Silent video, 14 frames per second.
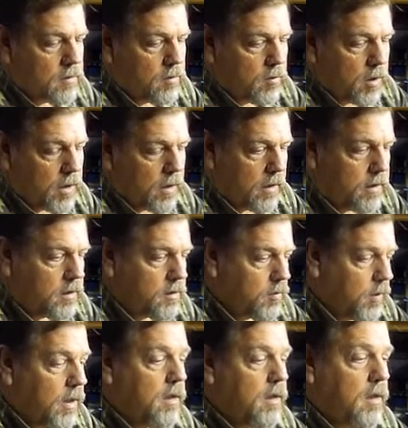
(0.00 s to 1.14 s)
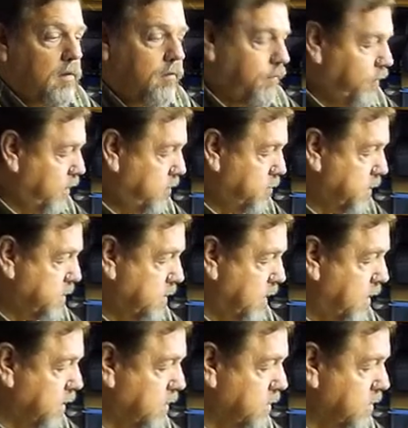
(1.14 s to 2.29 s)
to a 920 feet per
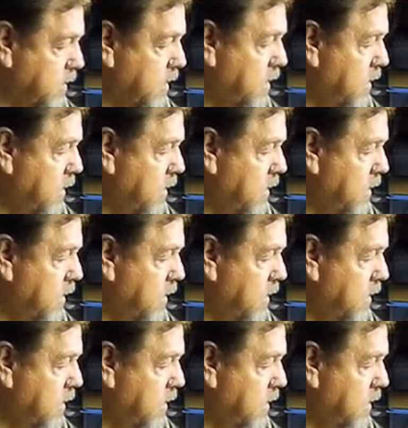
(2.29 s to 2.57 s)
second.